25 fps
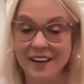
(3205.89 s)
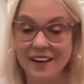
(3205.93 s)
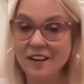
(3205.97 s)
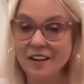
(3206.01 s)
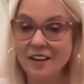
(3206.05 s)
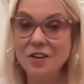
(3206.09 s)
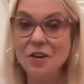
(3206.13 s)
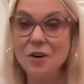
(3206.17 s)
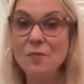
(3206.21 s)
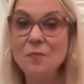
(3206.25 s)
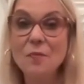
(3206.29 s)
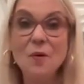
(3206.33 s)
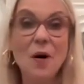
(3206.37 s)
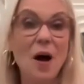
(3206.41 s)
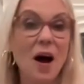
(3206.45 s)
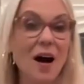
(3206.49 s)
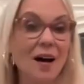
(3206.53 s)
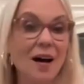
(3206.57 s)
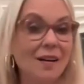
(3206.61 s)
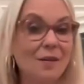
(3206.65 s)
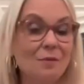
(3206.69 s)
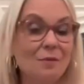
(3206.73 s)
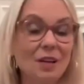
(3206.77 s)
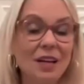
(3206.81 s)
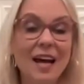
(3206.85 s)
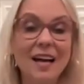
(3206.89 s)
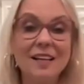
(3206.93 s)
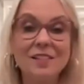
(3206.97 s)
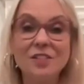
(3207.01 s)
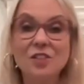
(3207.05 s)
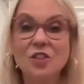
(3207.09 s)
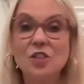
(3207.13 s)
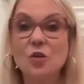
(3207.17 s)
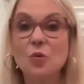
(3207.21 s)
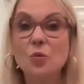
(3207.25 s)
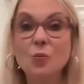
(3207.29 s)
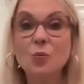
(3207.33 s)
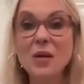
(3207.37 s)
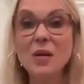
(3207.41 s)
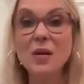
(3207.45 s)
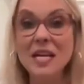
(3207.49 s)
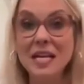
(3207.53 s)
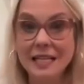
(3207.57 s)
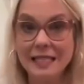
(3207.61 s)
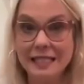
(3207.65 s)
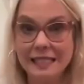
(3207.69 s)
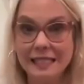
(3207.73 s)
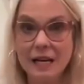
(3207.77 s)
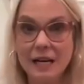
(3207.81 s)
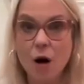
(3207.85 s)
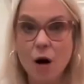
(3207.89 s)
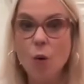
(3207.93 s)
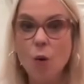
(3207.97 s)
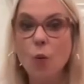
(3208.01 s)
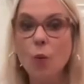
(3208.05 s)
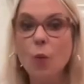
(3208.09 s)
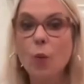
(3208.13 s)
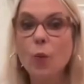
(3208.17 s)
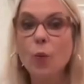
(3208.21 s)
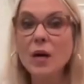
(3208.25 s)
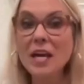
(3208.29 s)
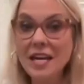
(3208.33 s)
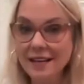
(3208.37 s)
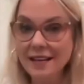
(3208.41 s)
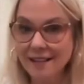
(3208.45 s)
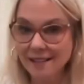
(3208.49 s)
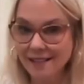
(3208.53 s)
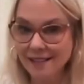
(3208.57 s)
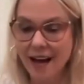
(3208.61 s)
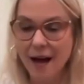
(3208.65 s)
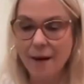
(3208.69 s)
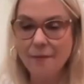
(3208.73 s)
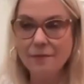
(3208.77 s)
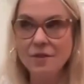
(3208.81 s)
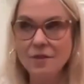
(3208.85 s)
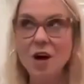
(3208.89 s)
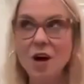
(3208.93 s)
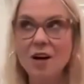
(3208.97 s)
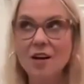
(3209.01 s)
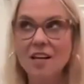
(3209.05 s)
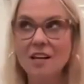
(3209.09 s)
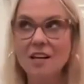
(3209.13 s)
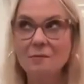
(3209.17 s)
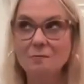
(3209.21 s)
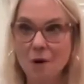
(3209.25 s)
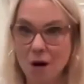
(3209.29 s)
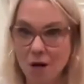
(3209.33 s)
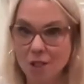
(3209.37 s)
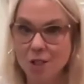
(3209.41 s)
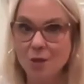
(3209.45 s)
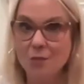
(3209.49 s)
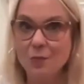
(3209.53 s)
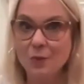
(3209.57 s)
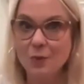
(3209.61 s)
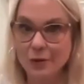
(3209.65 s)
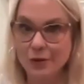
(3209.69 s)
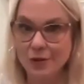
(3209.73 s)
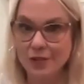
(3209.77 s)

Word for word: Your broccoli will last you weeks, weeks. I'm talking multiples.